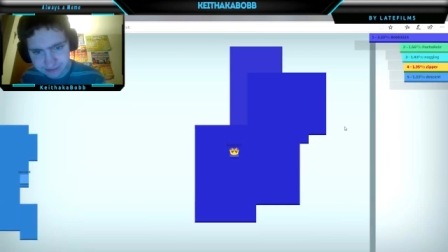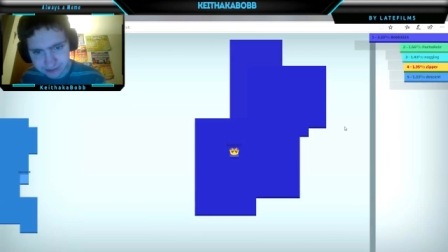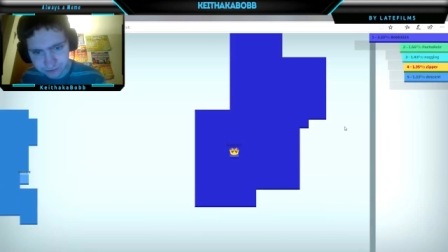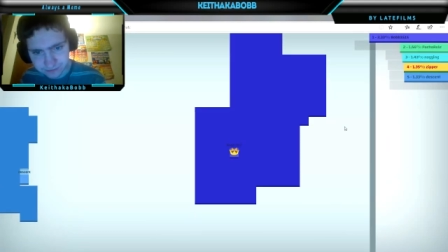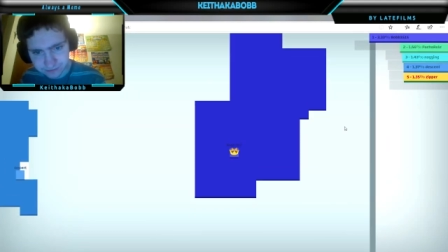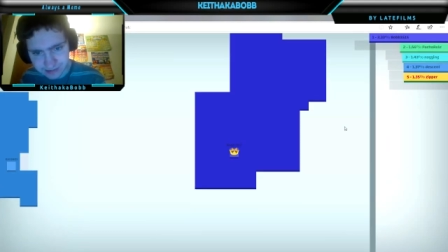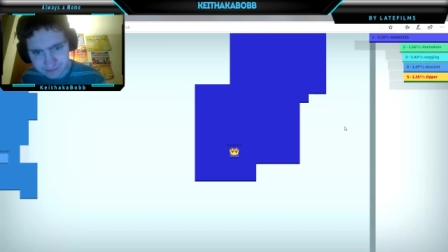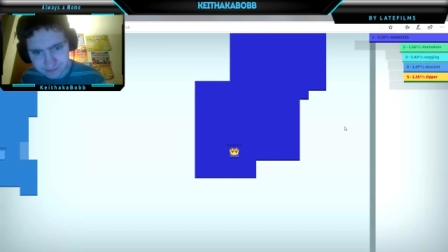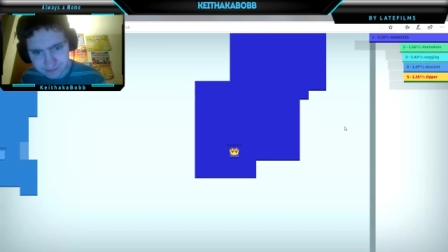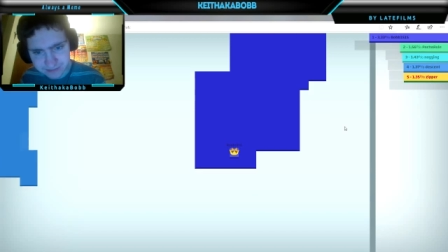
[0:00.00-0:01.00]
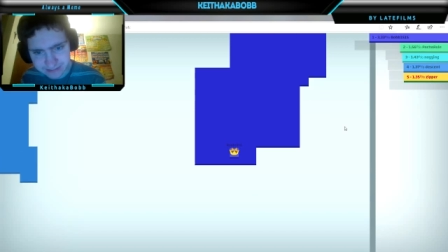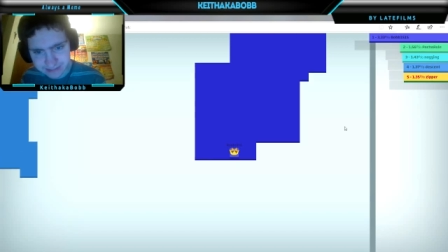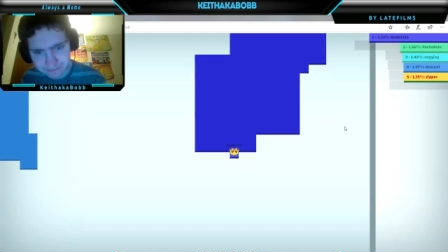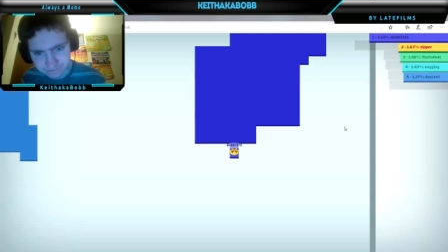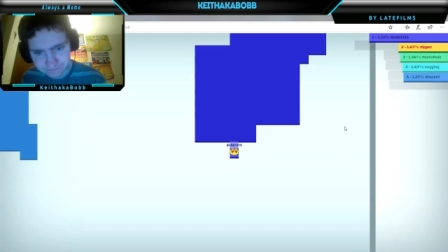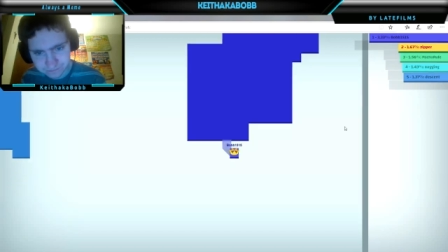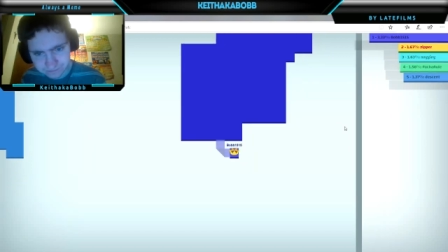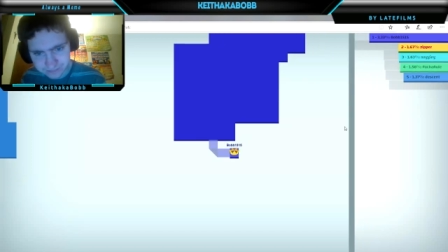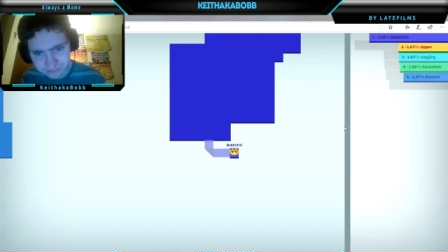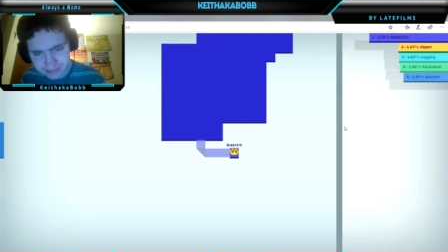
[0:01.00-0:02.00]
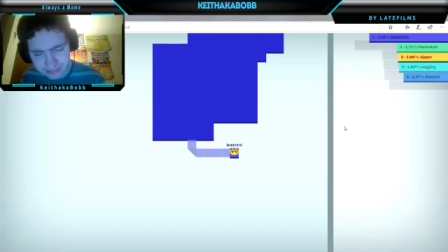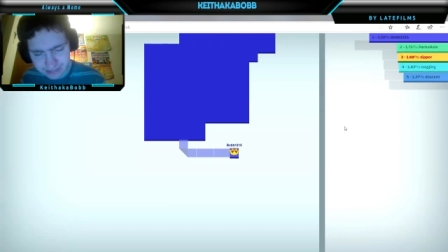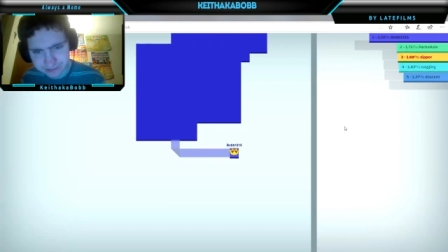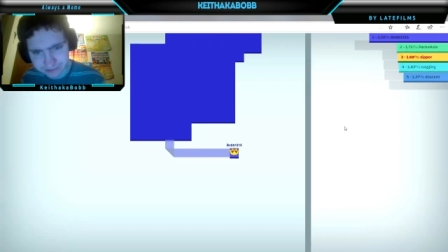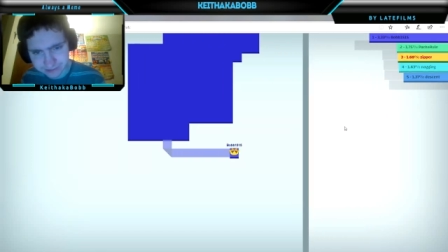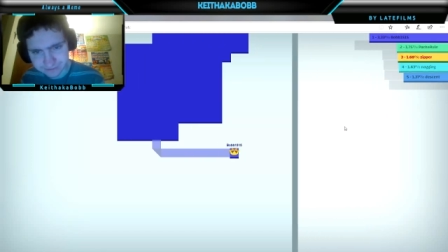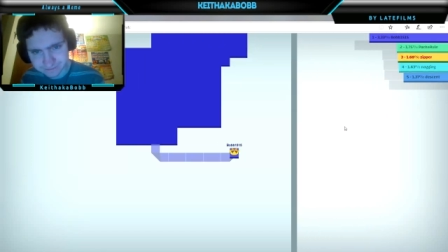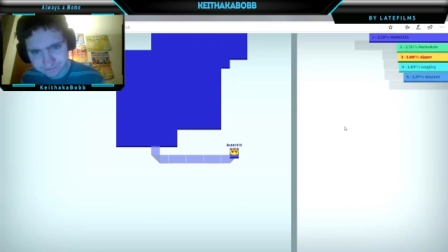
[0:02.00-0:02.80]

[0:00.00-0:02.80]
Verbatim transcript: though. I'm we a... need an ad blocker. Yeah, we do.